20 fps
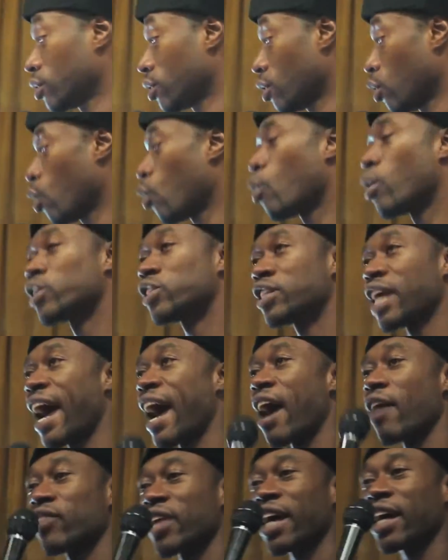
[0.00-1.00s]
Who wants to
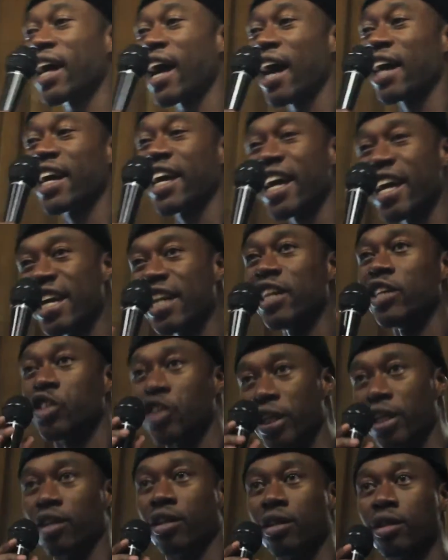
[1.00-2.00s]
have that kind of
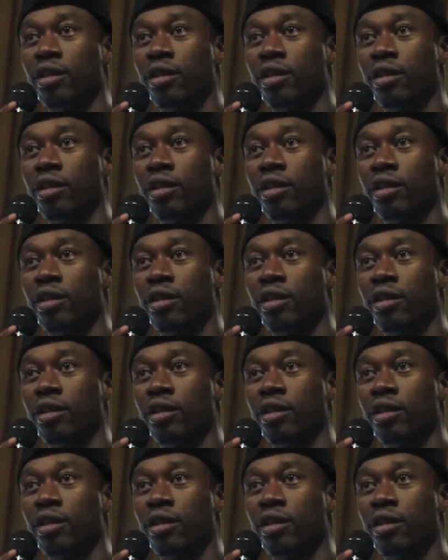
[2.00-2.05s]
energy?